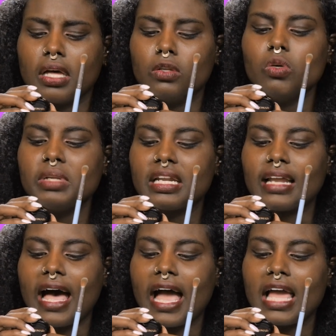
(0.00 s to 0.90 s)
illuminated
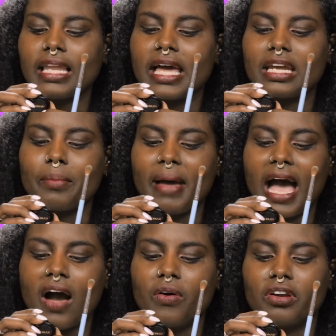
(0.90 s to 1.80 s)
highlighting
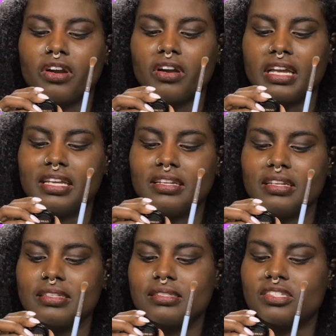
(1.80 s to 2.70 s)
powder
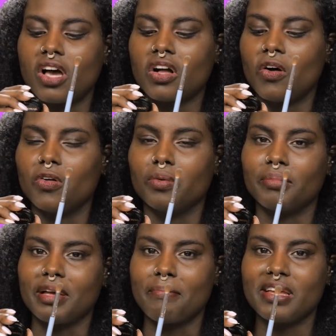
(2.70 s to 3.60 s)
in
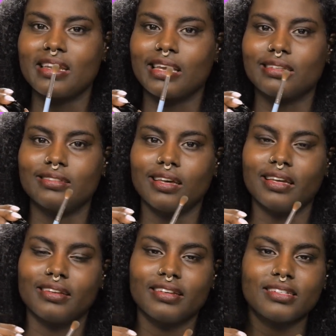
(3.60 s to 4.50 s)
Stockholm Midnight
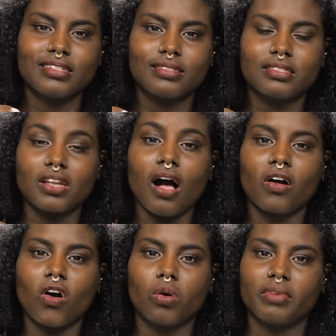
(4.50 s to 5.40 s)
Sun.
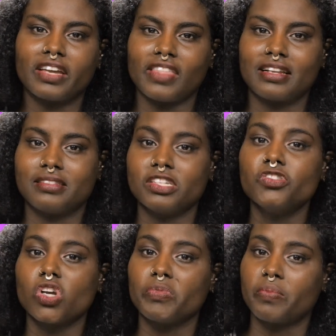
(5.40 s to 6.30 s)
Stockholm, like that
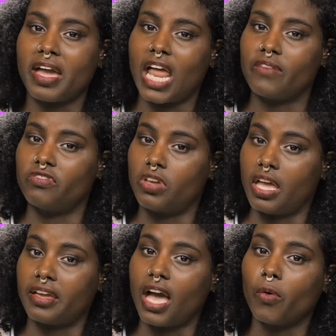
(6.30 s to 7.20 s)
syndrome you might have if you
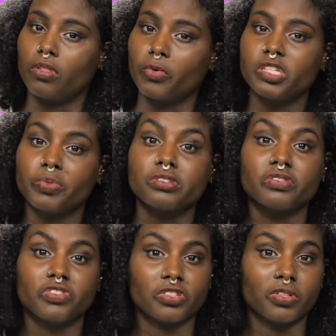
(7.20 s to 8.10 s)
hang out with a rich
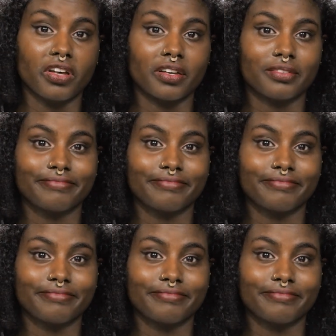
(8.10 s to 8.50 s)
person for too long.